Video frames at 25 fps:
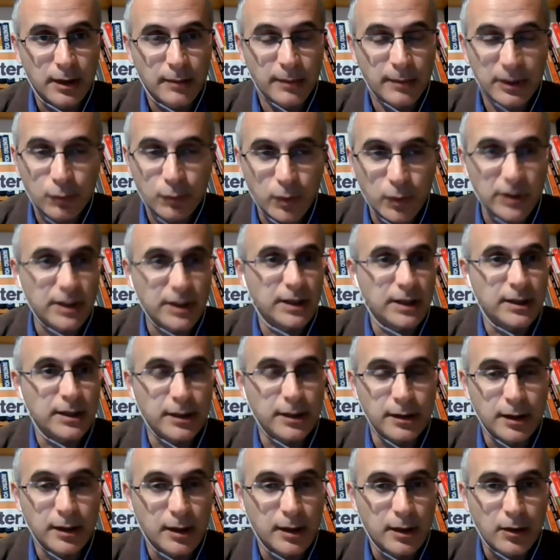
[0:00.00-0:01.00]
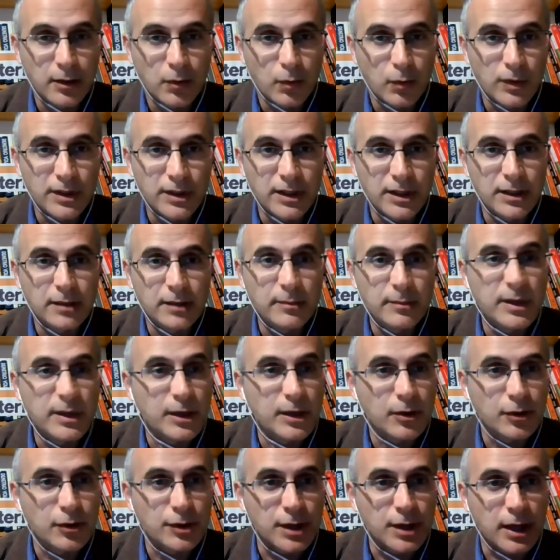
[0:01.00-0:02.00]
But we did it. We did it
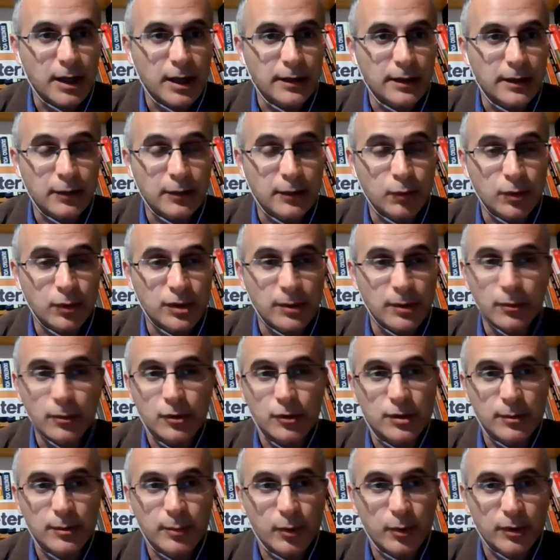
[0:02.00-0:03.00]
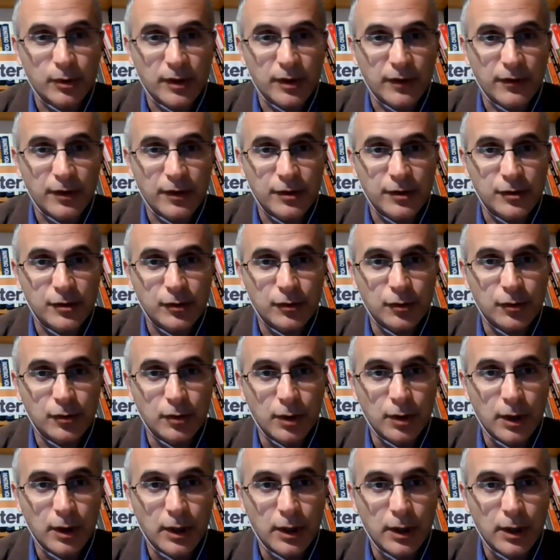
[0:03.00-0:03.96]
because that was the most important things to do.